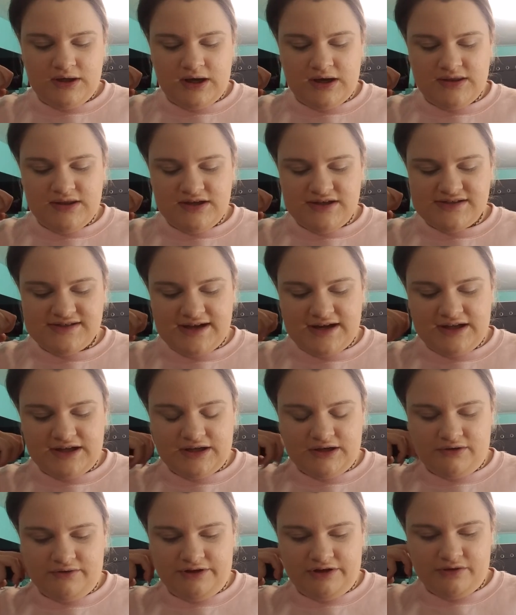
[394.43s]
think setting it a
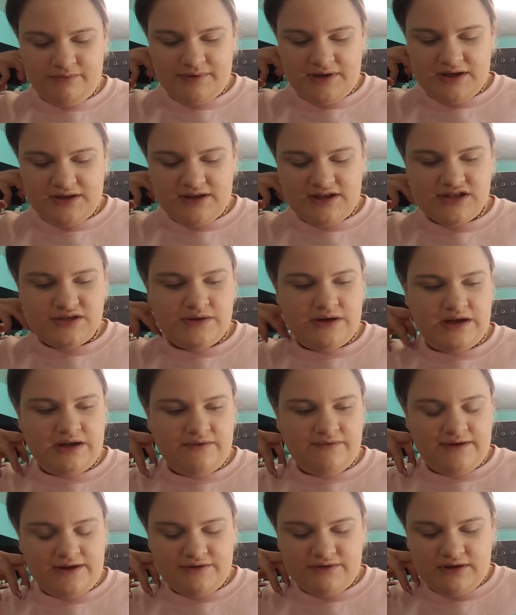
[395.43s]
little bit, that's what I
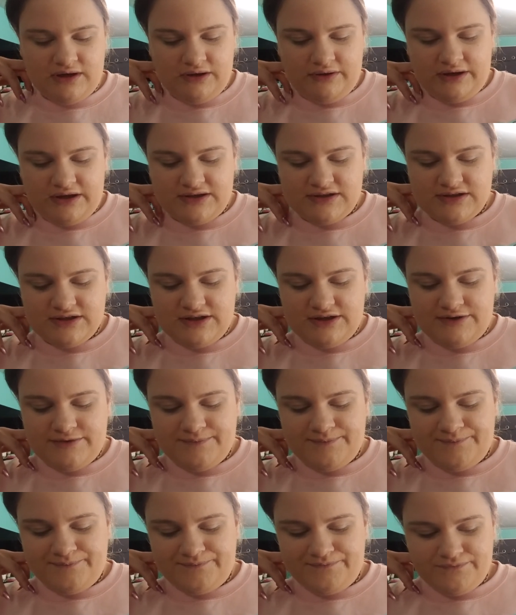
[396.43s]
found I like to do.
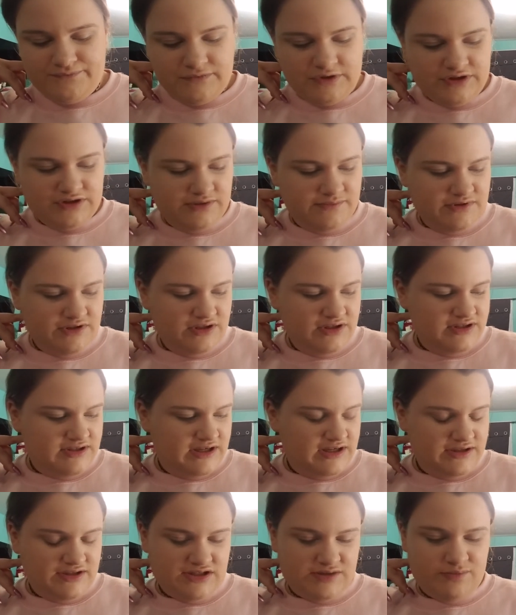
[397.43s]
So I'm just going to take
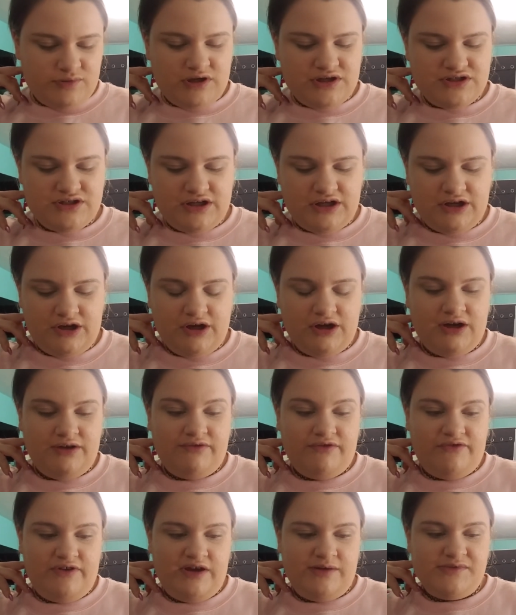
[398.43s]
this brush that I got off of
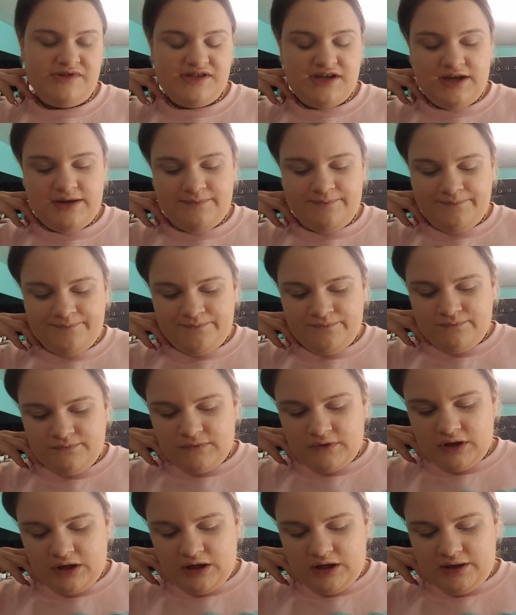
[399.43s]
Amazon.
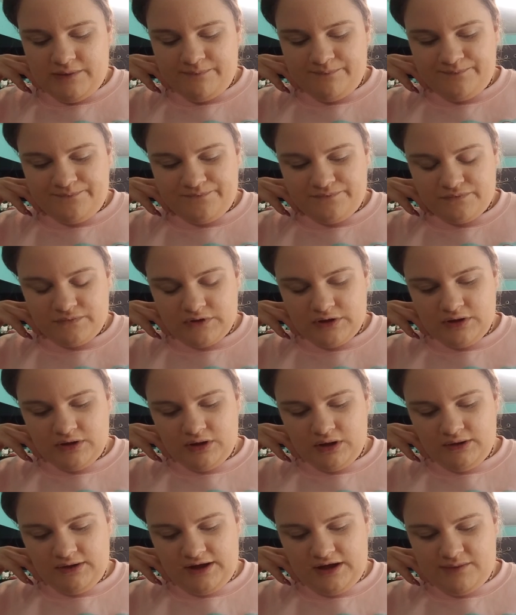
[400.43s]
A
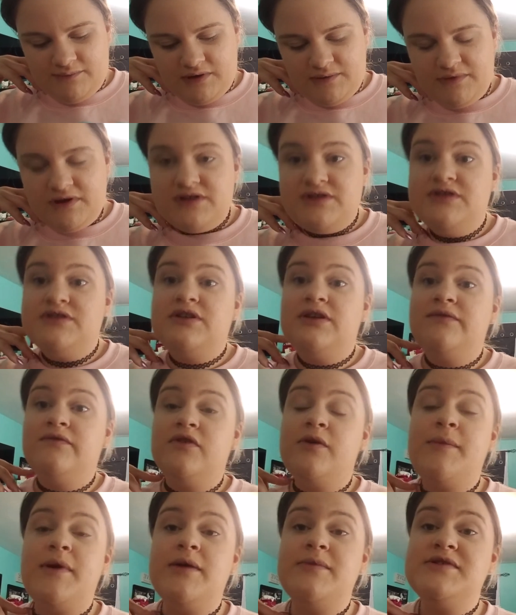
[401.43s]
lot of my brushes come from
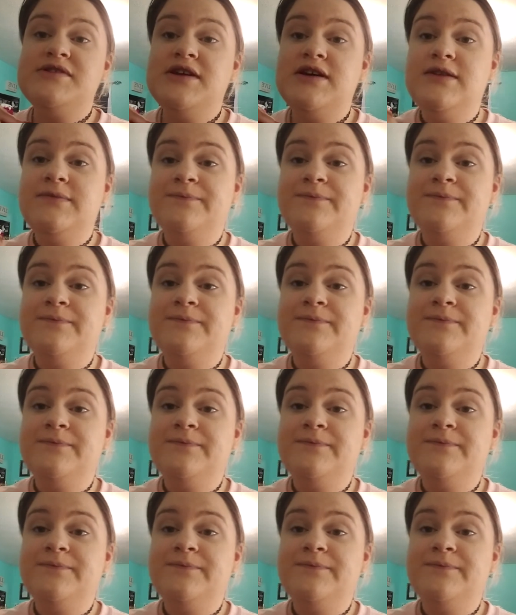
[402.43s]
Amazon,